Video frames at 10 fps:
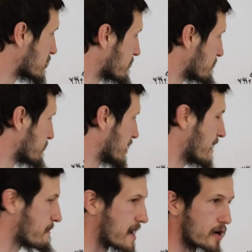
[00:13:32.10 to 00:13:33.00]
some
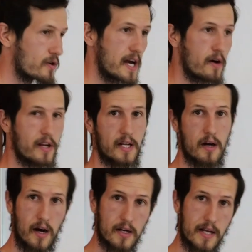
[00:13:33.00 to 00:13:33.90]
plant matter down in
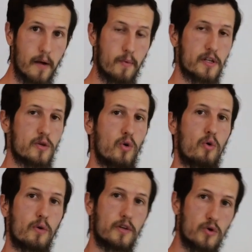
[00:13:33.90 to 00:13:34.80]
contact with the soil
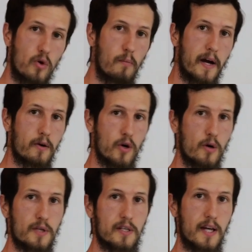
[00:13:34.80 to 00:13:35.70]
where the soil
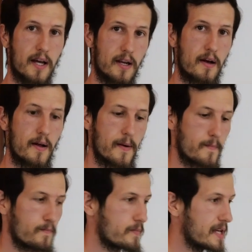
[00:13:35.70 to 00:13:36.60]
microbes can
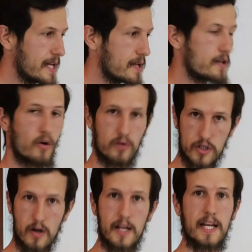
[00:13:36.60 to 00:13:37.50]

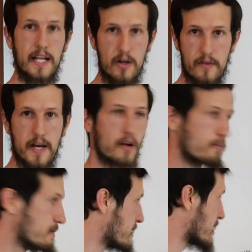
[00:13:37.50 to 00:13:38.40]
start eating on that a little
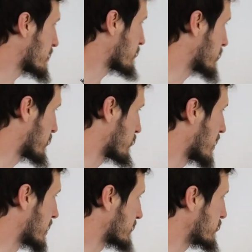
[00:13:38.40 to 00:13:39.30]
bit better.
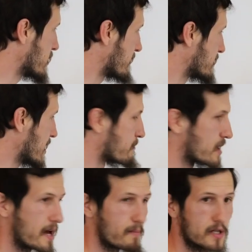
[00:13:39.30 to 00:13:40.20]
Whereas if you have dead
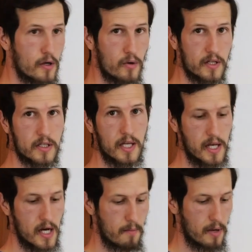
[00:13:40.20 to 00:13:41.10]
plant material that's sitting
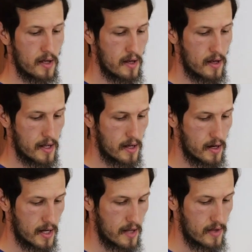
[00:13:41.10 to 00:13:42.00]
up
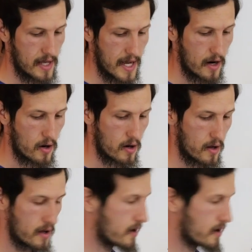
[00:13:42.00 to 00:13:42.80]
in the air,